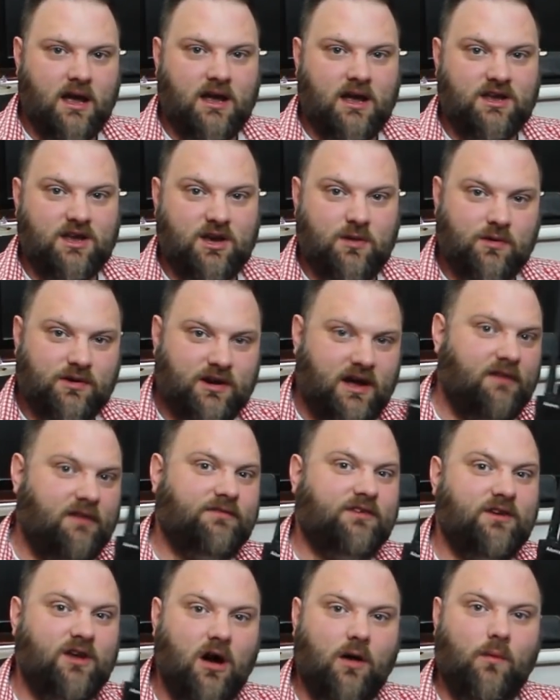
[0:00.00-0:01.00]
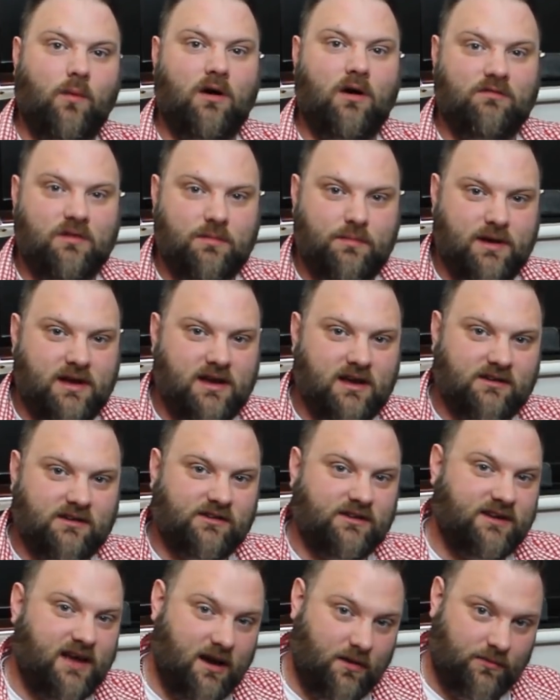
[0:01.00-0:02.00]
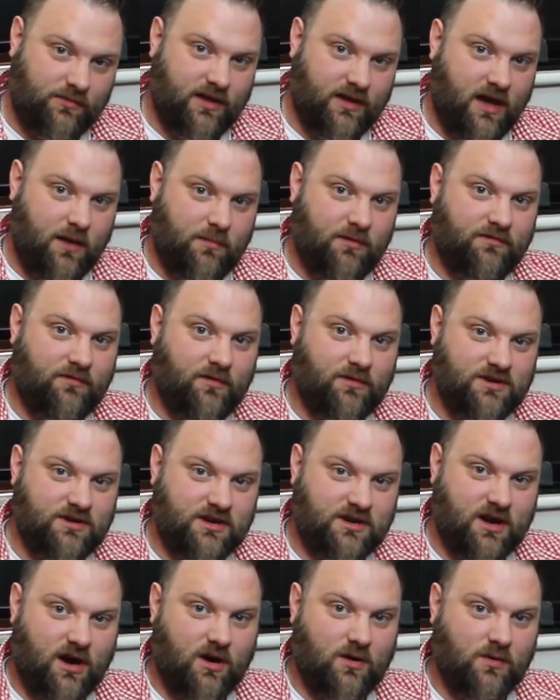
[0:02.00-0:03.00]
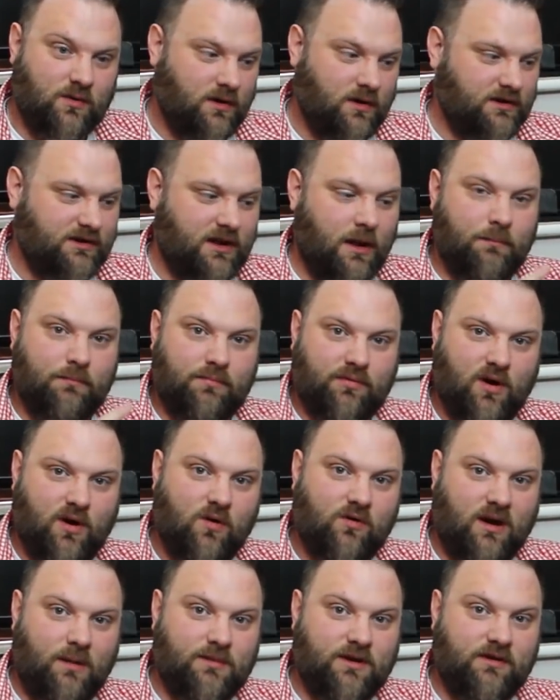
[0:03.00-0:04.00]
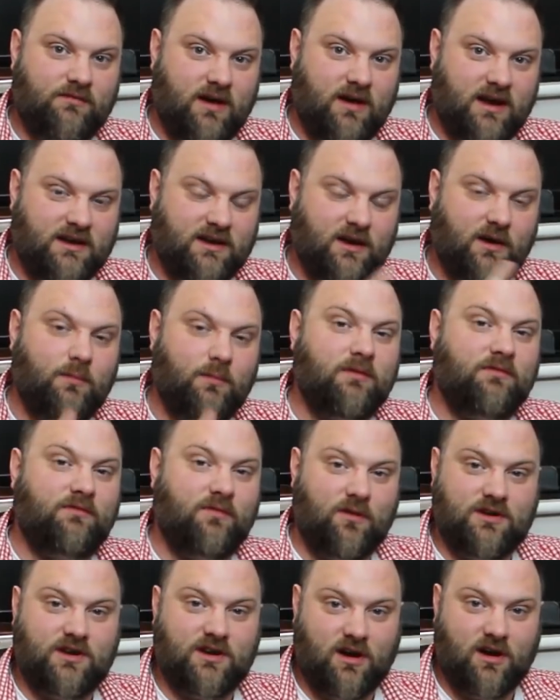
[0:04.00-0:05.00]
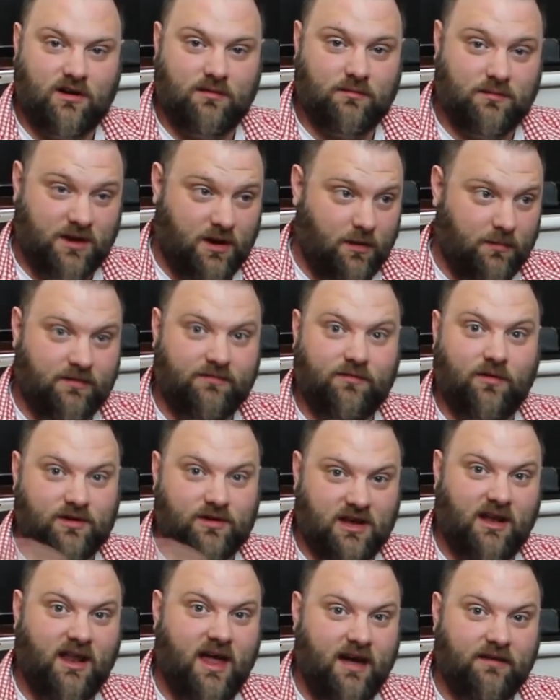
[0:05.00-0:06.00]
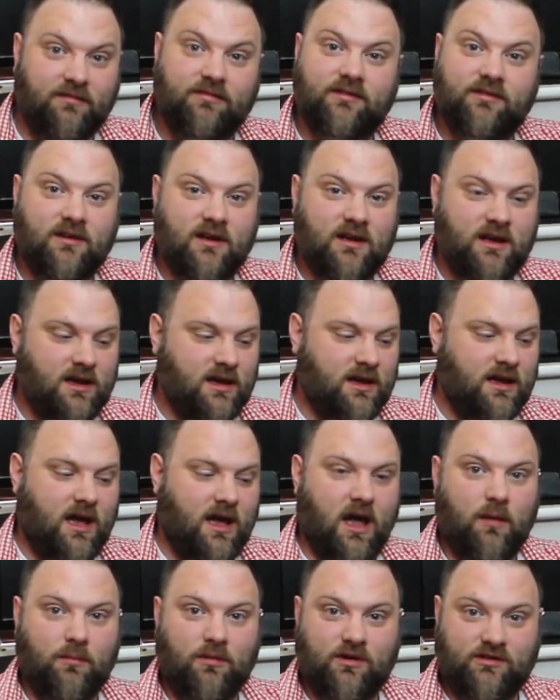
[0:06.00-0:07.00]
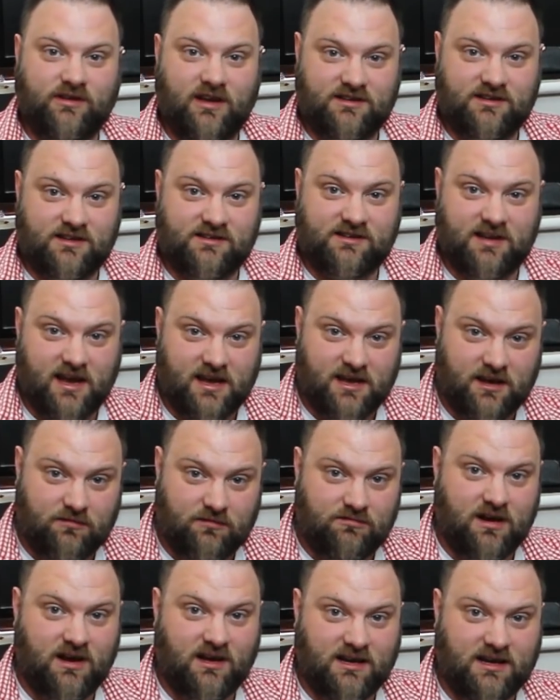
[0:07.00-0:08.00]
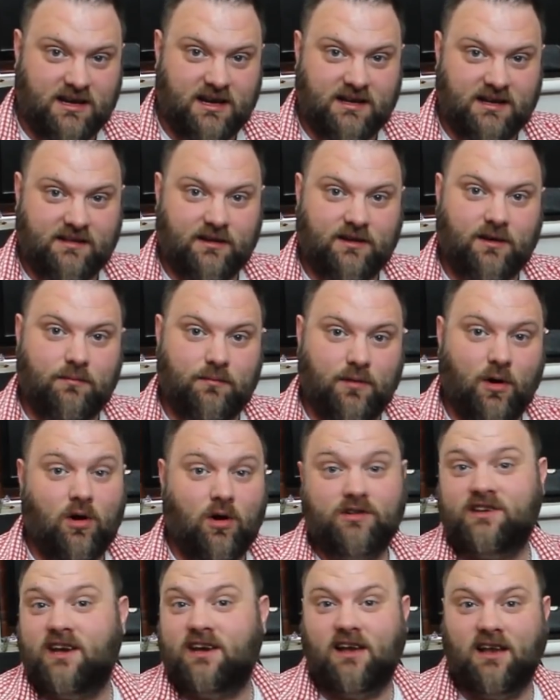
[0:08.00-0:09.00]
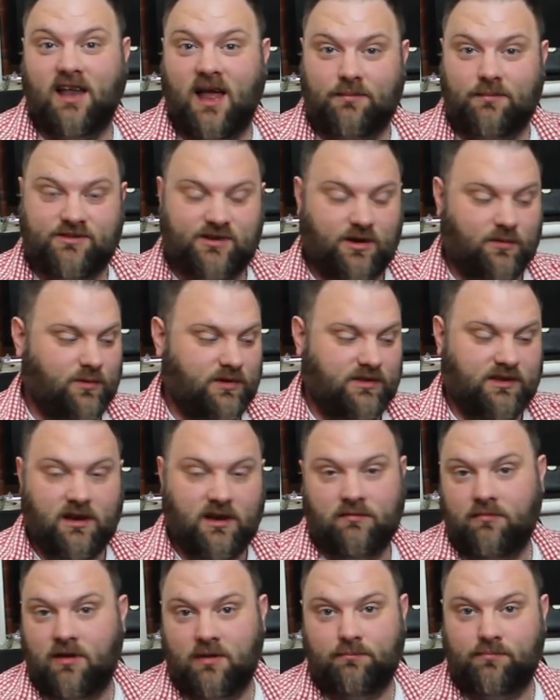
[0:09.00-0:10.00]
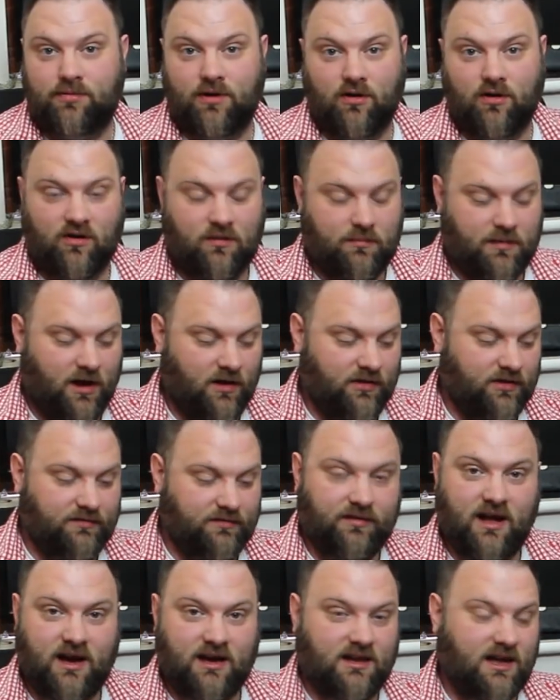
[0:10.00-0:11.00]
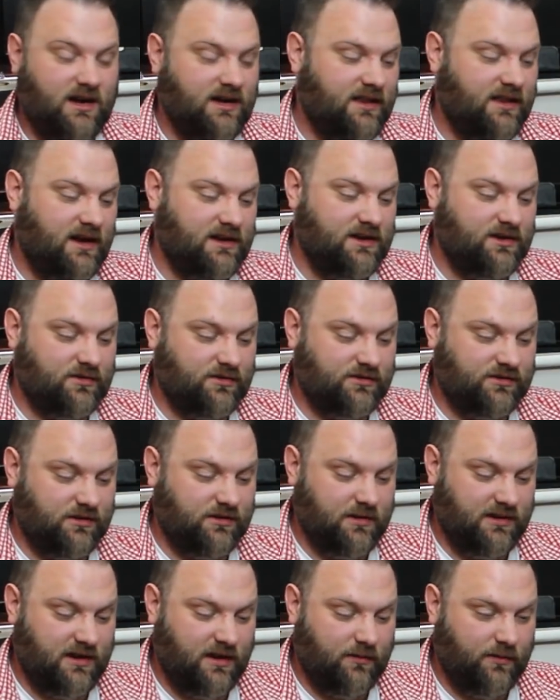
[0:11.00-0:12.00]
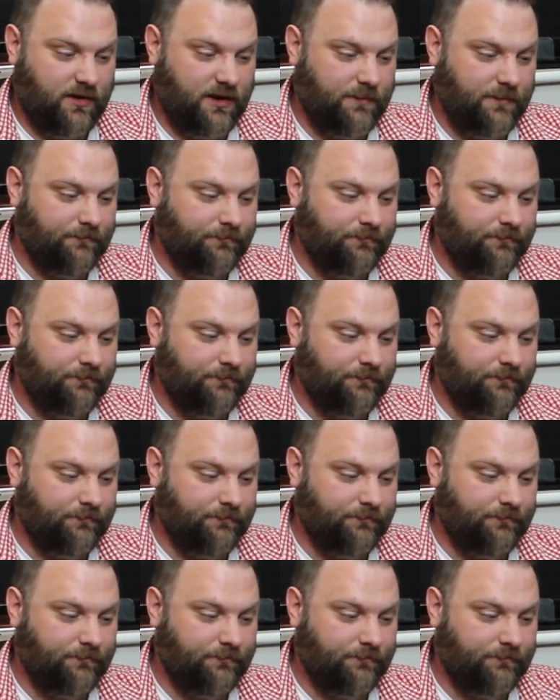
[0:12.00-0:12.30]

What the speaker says: you would have to know what repeaters are down there before you go, and program your radio before you got, you know, before you left. Because as I say, you really need the computer, or take a laptop with you and program it on the fly like that. You could do it that way.